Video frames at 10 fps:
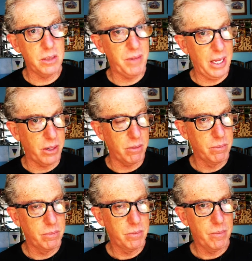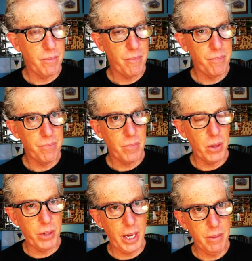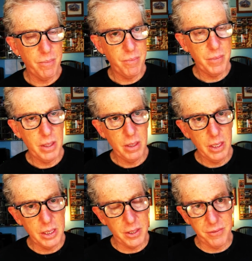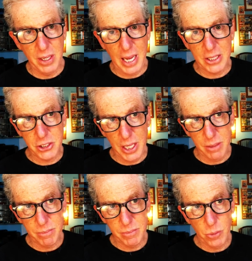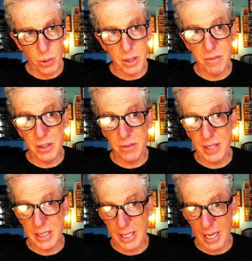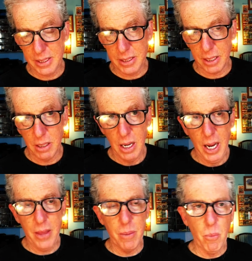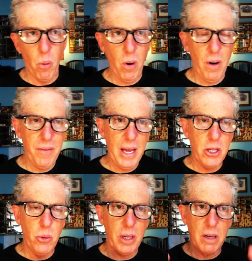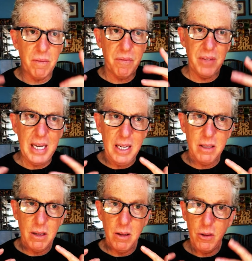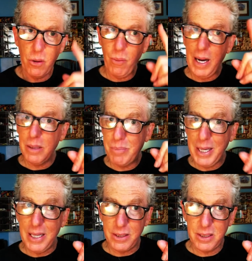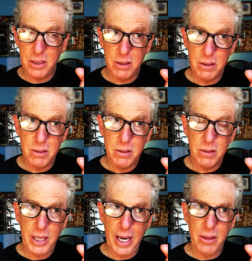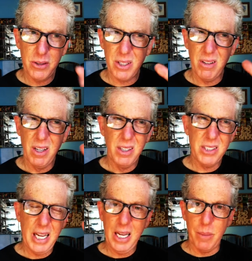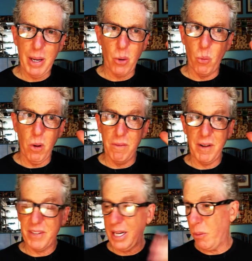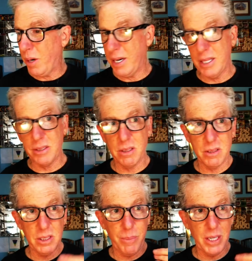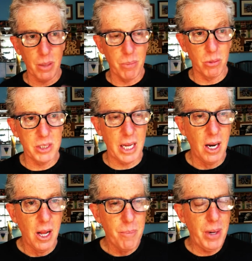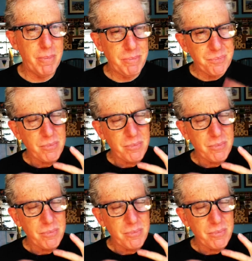failure. Okay? Is you feel like shit, or you feel fantastic. And the more that you can feed the right beast, okay, there's a saying about a wolf, I forget what it is, somebody can post that, but